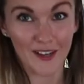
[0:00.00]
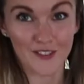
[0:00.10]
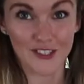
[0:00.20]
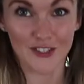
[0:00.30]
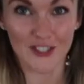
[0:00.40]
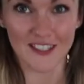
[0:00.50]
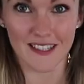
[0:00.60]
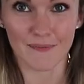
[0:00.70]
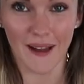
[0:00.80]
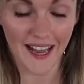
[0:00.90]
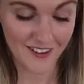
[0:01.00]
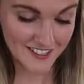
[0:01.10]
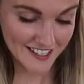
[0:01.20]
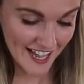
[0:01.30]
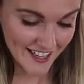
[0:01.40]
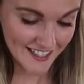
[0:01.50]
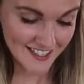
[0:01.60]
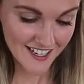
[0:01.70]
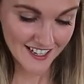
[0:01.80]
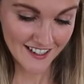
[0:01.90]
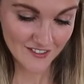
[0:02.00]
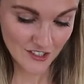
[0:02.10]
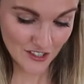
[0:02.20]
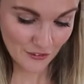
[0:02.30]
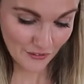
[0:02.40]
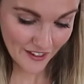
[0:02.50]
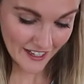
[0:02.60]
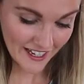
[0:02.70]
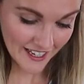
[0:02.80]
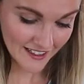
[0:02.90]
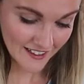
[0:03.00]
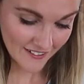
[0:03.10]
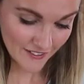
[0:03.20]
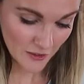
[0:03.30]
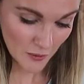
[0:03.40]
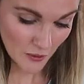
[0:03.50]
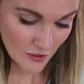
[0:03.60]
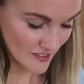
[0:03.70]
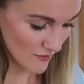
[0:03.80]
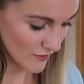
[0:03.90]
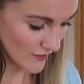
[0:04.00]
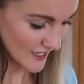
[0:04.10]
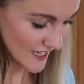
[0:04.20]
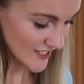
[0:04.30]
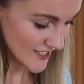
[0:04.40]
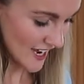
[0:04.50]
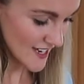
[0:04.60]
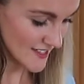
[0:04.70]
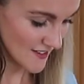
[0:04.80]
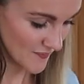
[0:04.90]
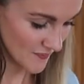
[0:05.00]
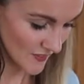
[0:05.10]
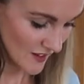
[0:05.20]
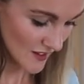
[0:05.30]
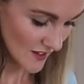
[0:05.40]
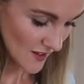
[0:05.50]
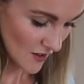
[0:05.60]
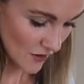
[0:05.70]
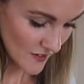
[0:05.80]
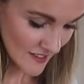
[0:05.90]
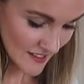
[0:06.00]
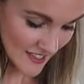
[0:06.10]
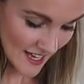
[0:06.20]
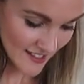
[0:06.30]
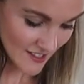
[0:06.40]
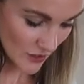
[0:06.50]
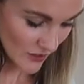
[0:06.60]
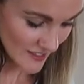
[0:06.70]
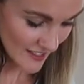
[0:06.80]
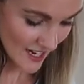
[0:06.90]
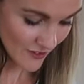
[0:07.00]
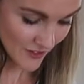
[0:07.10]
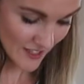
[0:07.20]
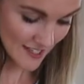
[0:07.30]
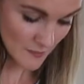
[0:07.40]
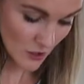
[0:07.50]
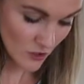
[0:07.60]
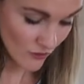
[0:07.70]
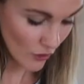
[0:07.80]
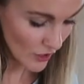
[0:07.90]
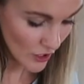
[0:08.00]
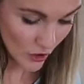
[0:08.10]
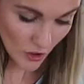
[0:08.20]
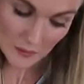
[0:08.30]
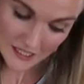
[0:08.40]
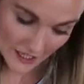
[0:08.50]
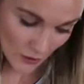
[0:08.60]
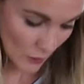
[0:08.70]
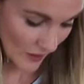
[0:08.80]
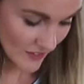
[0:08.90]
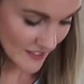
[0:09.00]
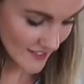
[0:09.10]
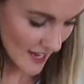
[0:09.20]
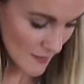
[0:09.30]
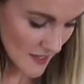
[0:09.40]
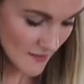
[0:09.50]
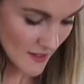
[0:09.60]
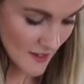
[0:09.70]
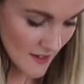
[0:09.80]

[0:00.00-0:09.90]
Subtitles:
I've just used a bag of salad. Just going to fling it in, for we've got some for each side. Obviously salad's a good side for this because you've already got your potato with the salmon.